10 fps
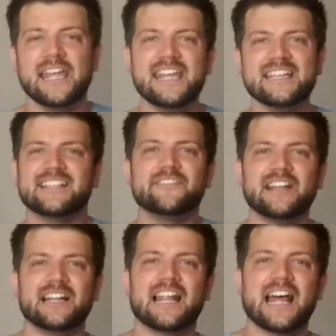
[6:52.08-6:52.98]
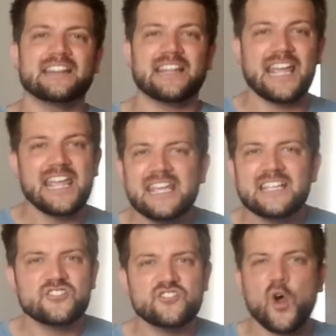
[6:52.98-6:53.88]
He is living in a land that he
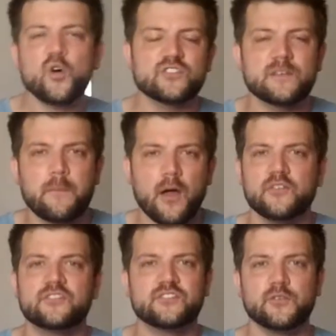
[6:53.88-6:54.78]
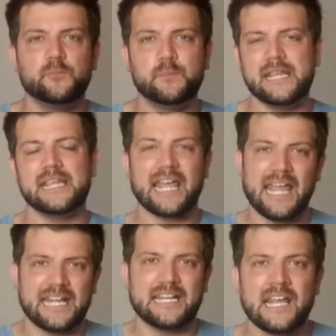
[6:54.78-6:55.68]
is not supposed to be
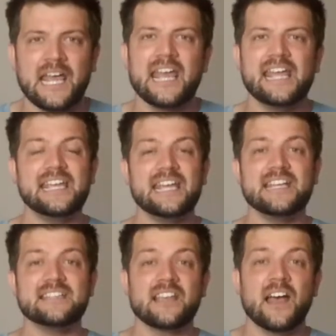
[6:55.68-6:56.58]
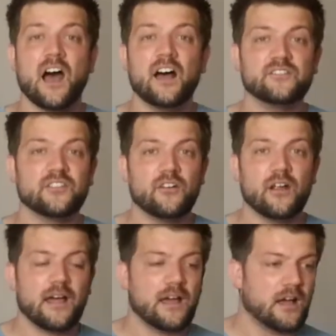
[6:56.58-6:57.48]
in. He is under
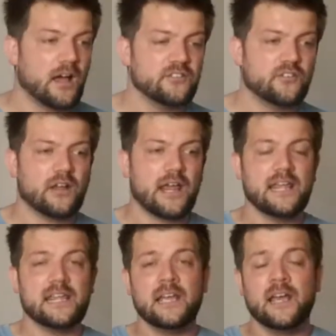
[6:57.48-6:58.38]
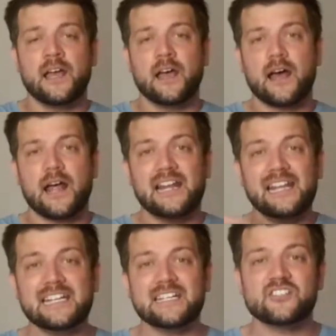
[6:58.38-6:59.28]
a
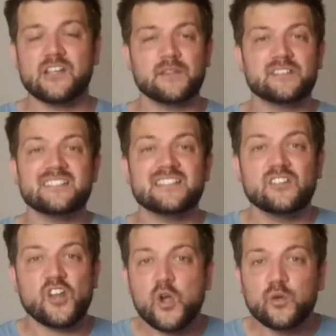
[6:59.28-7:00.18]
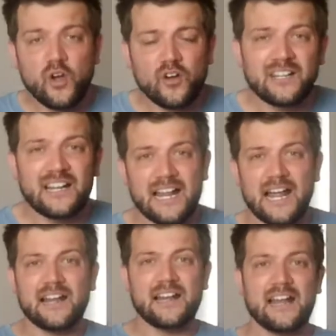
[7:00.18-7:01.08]
leadership that doesn't know God,
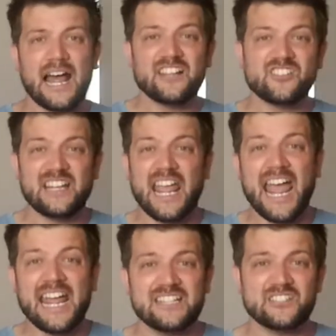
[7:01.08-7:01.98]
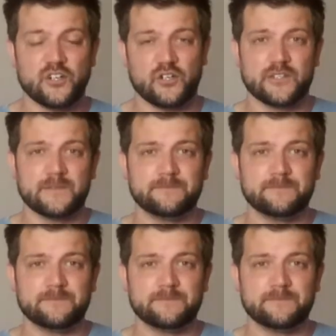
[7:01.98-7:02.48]
actually hates God.